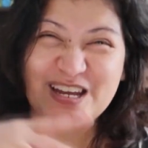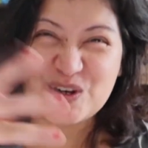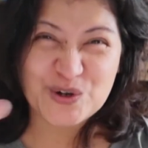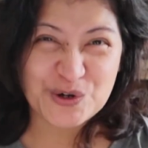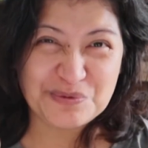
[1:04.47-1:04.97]
I
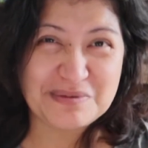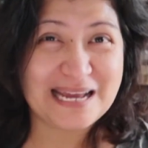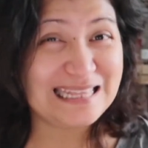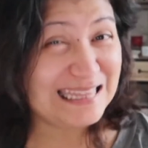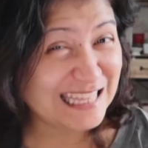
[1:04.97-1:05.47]
hope,
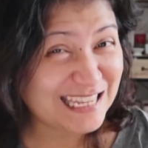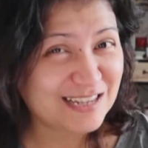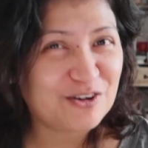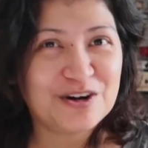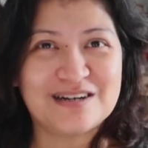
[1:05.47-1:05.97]
I
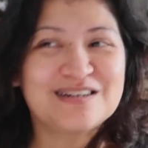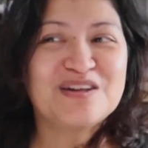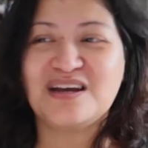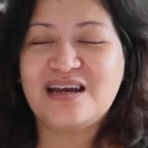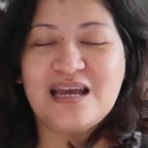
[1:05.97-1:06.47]
think, or
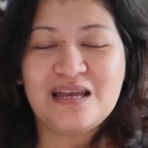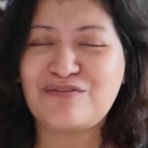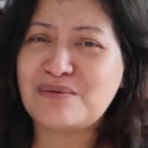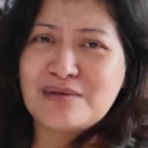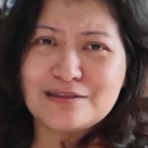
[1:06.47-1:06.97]

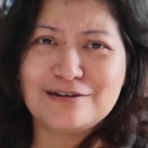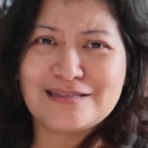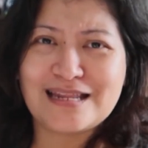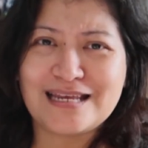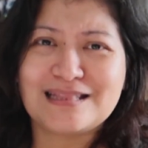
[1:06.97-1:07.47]
if I'm not
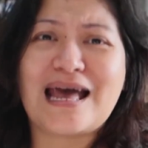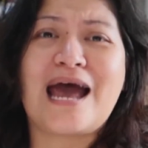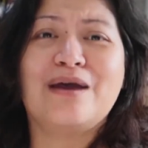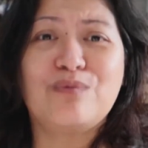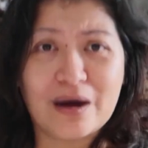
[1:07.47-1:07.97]
good at it,
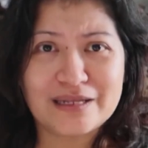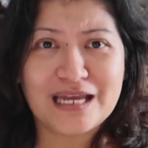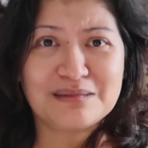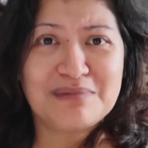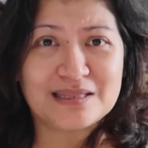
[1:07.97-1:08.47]
I want to
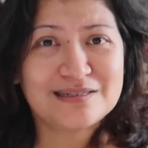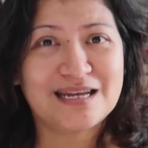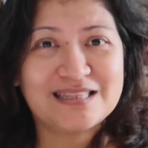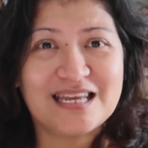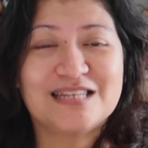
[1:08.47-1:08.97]
get better
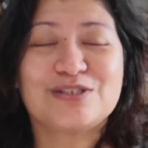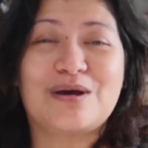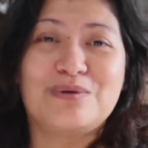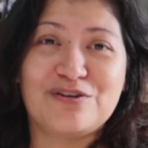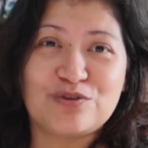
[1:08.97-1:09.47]
at it. So
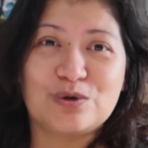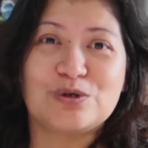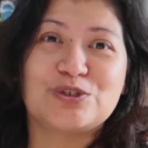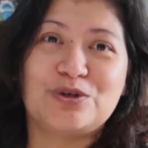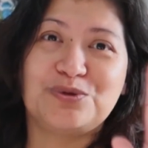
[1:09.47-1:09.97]
I want to
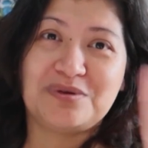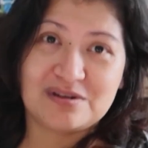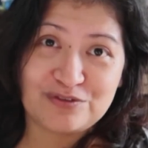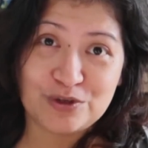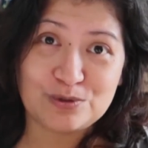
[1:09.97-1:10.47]
focus on
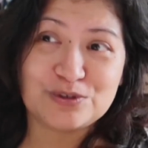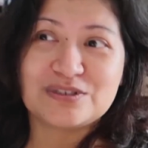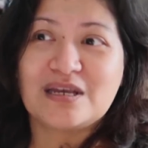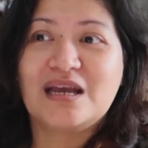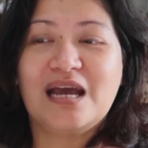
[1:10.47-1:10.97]
doing
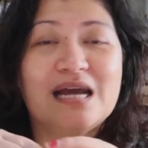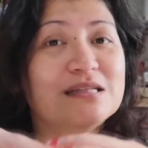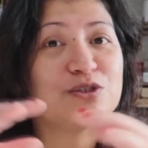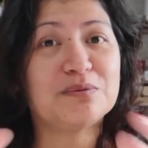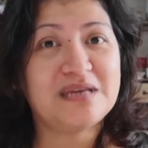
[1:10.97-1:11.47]
reviews.
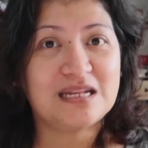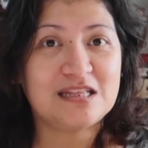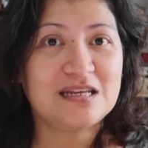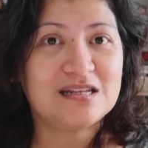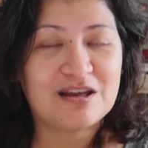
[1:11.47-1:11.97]
And this will be
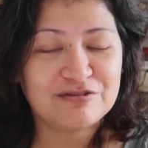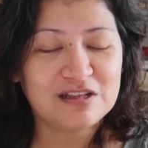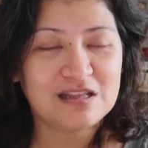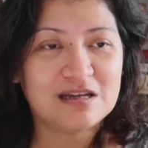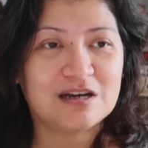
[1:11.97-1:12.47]
anything and
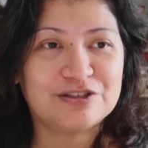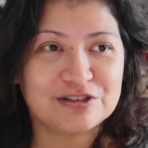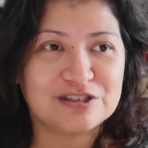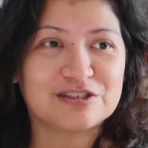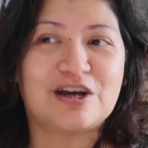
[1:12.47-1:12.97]
everything
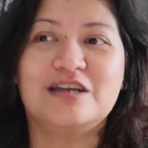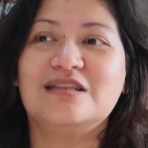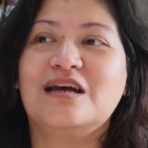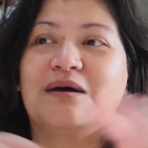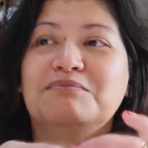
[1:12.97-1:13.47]
under the
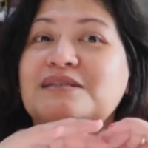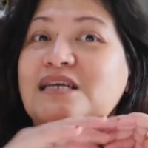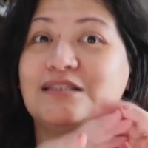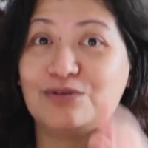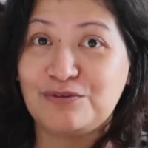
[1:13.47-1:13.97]
sun.
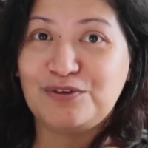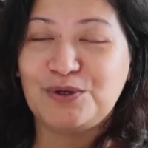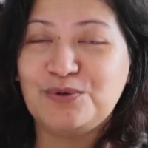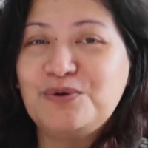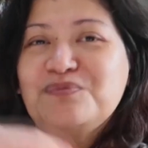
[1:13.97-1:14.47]
Basta it's a
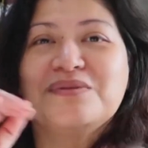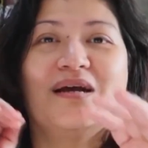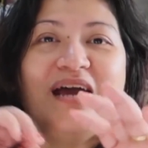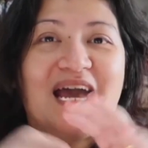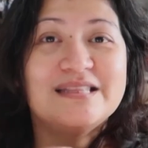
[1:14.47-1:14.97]
review.
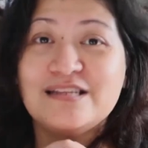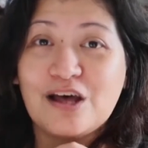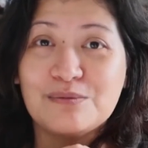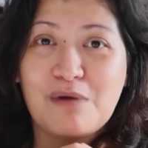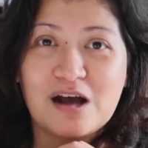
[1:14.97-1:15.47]
And then
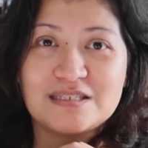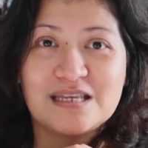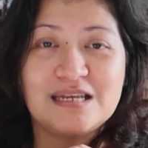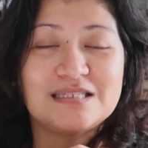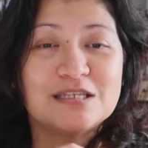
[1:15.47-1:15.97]

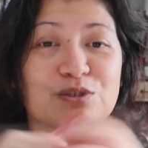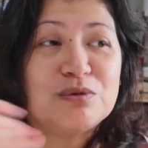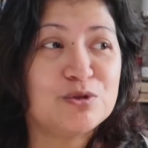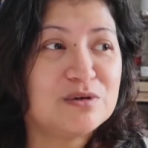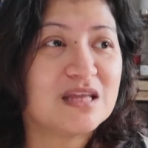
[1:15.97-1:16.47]
unboxing, since
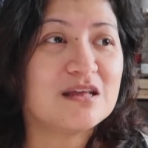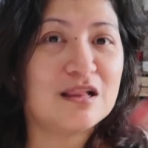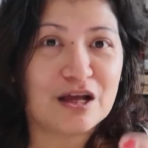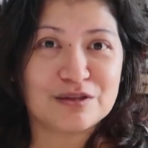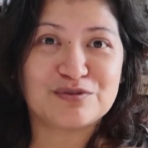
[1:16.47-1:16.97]
we do get a
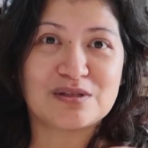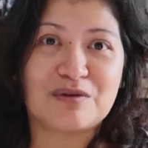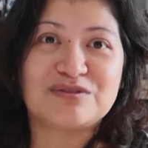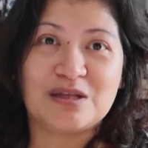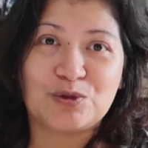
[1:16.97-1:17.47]
lot of
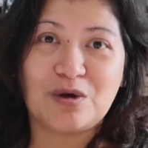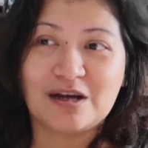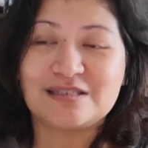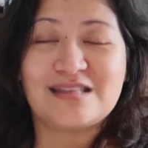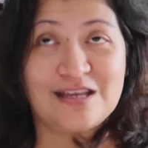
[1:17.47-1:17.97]
stuff sent to
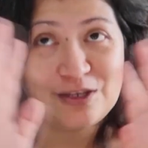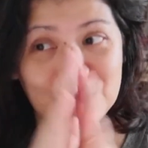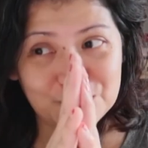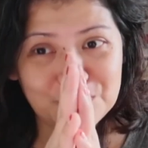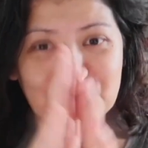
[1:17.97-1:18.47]
us. Thank
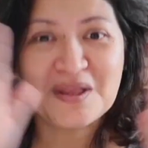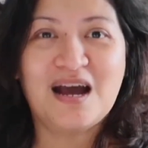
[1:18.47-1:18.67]
you.